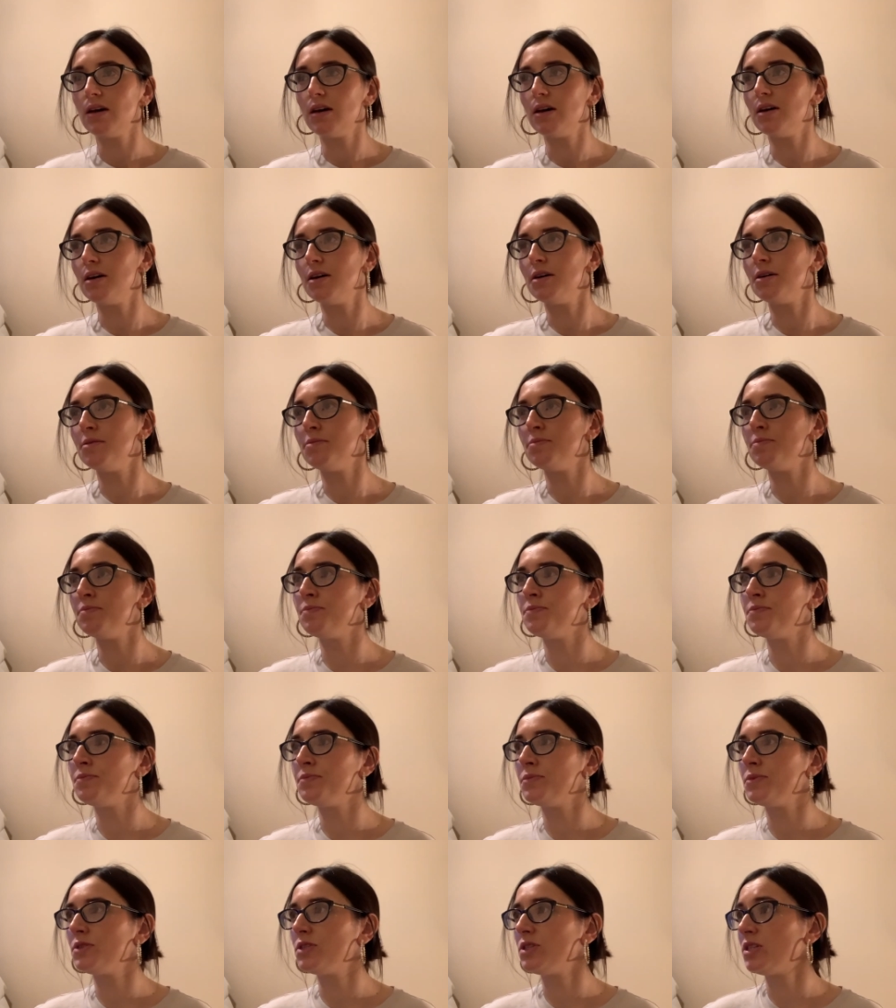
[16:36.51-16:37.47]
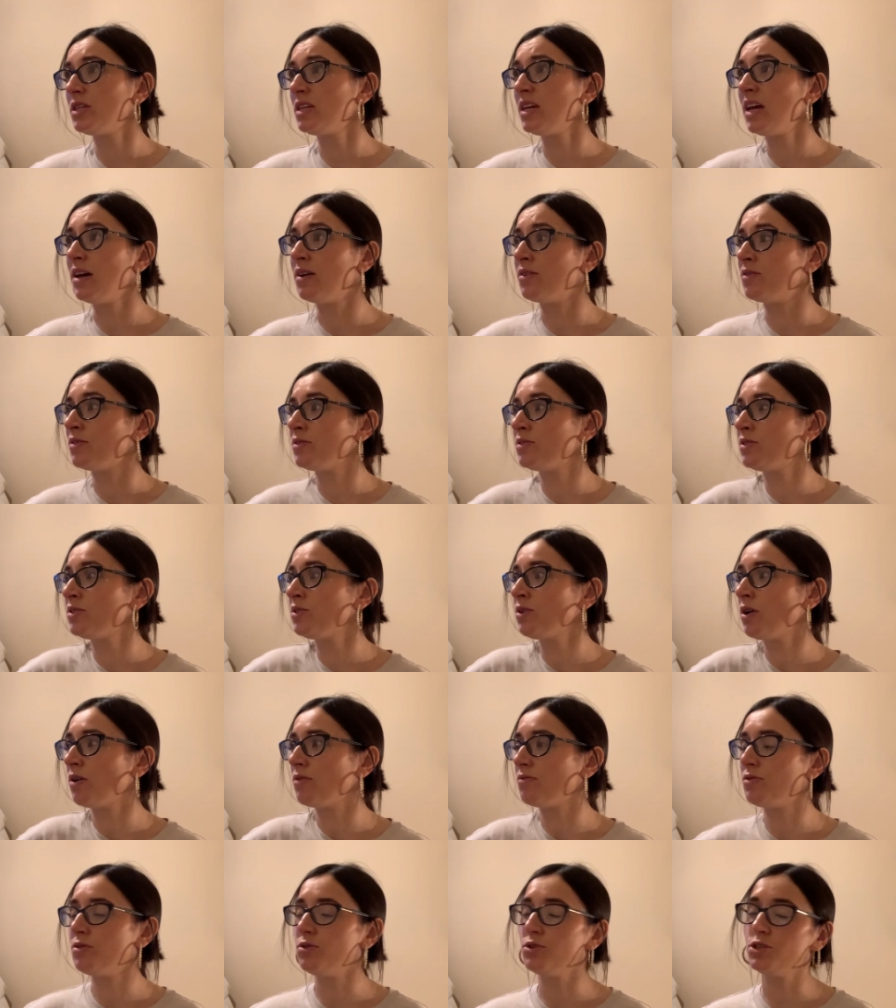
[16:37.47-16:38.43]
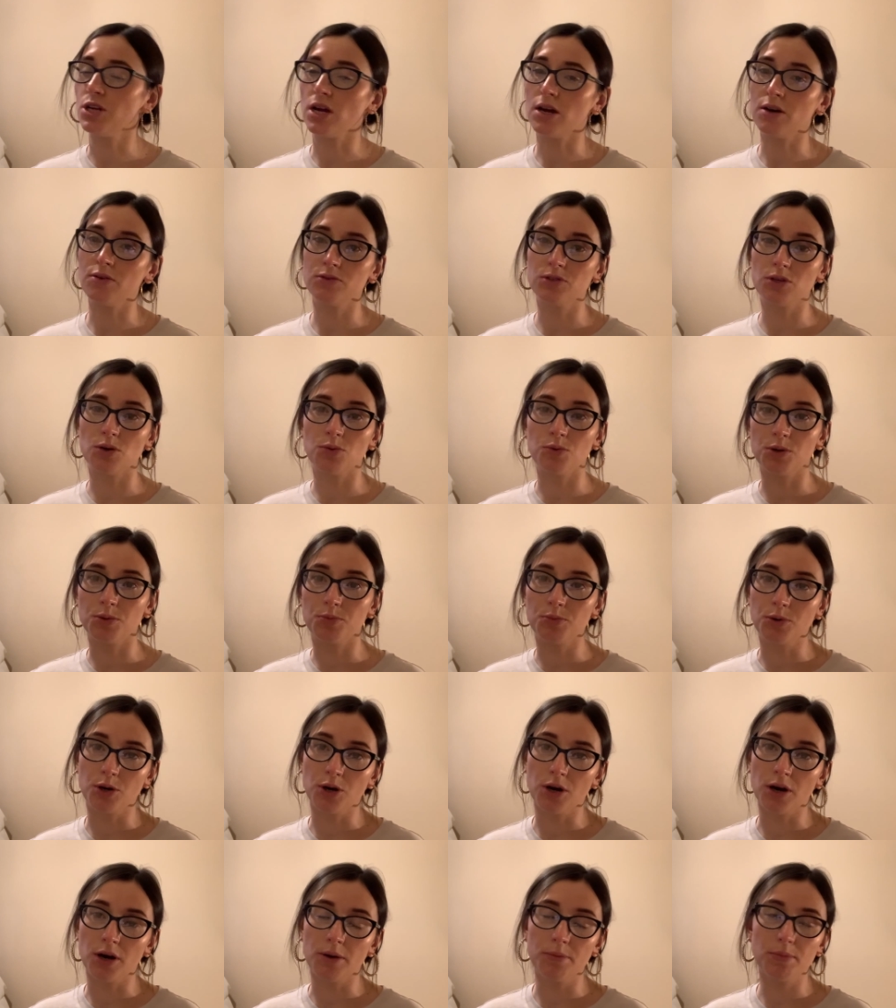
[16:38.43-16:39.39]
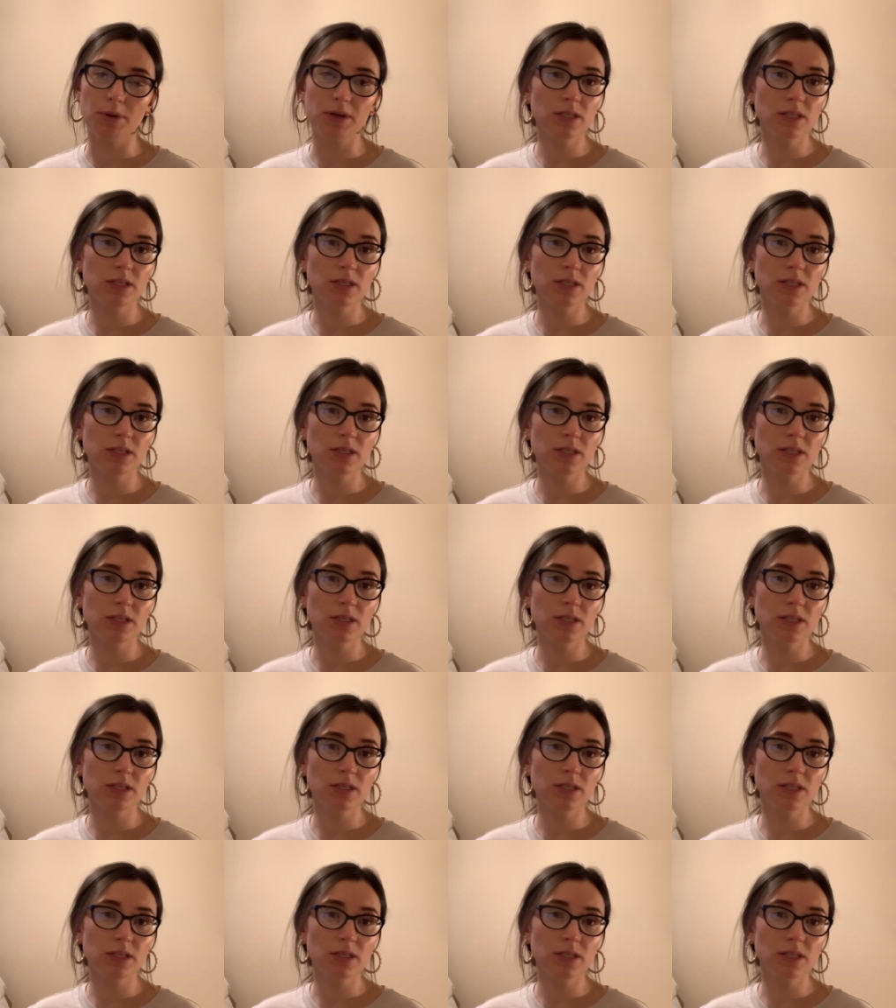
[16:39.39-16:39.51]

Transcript: So yeah, I've still got a few shelves that I want to put up.